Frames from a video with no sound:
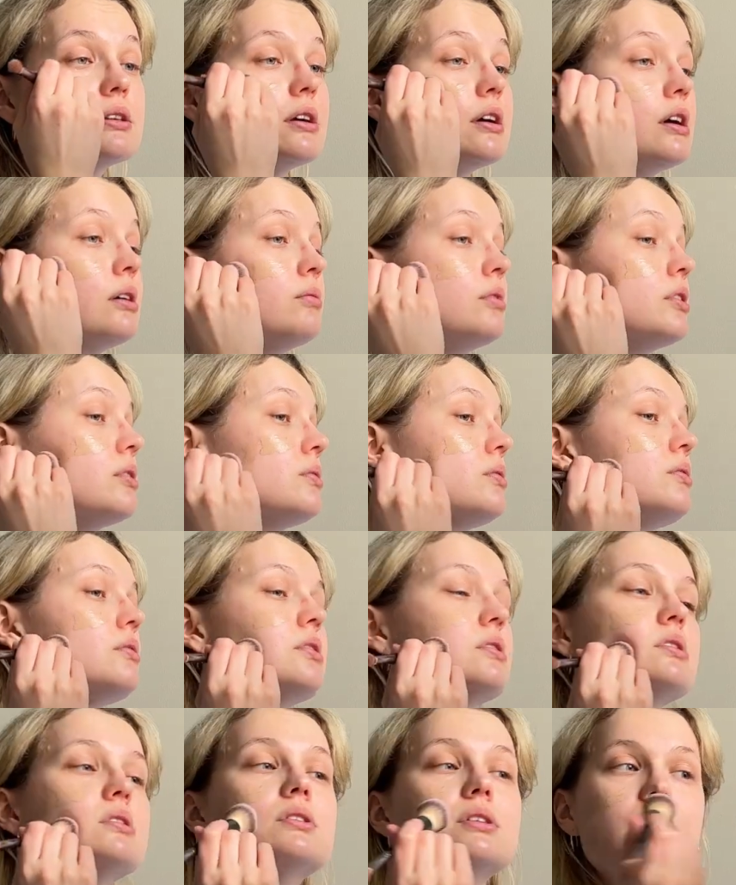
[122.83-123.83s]
I'm not gonna
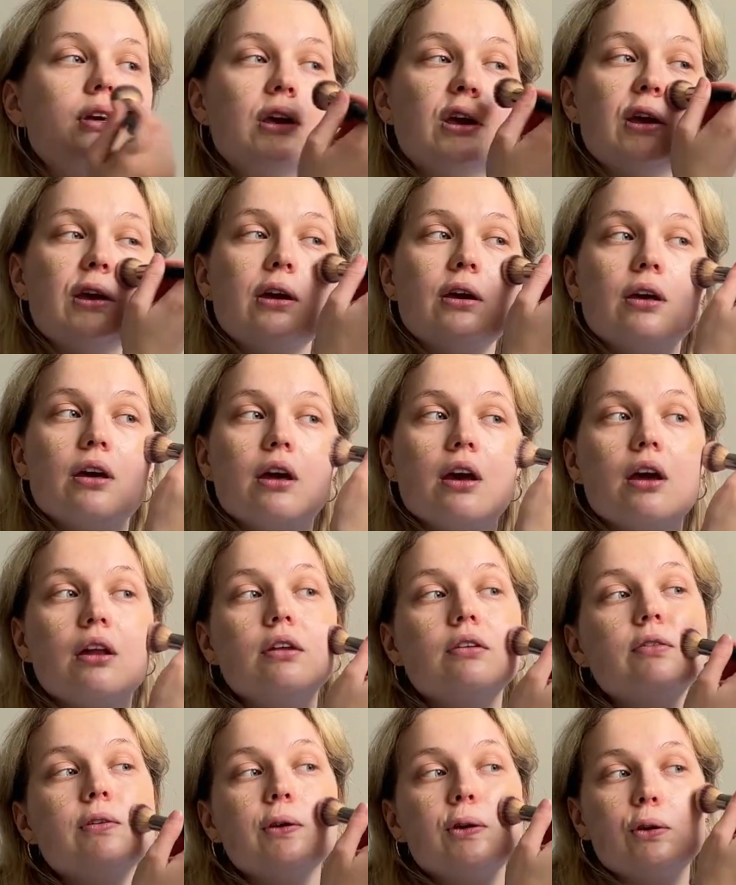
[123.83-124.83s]
see
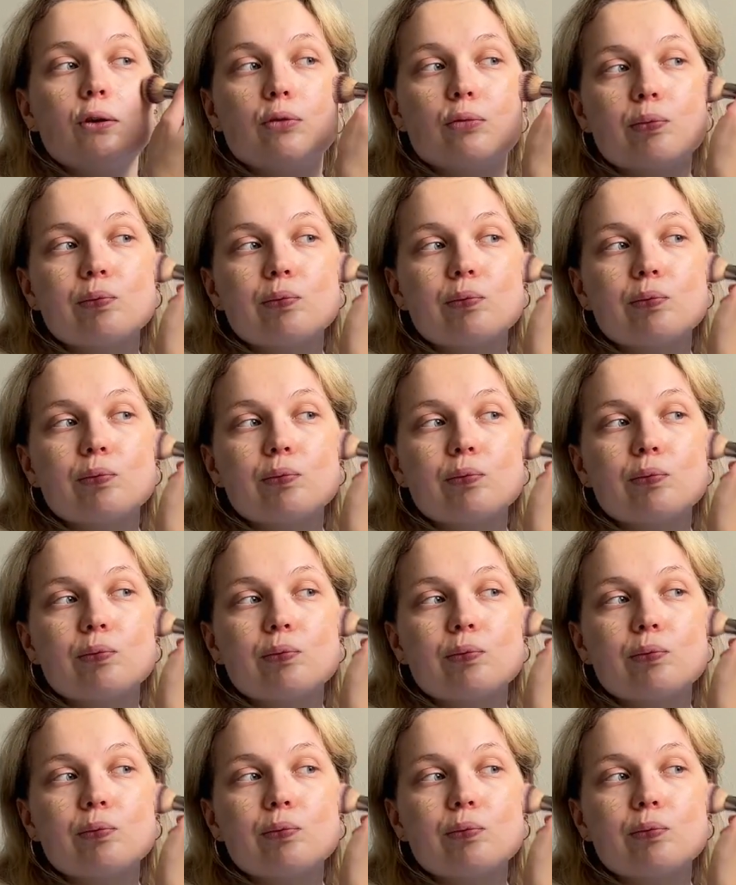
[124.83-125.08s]
anything.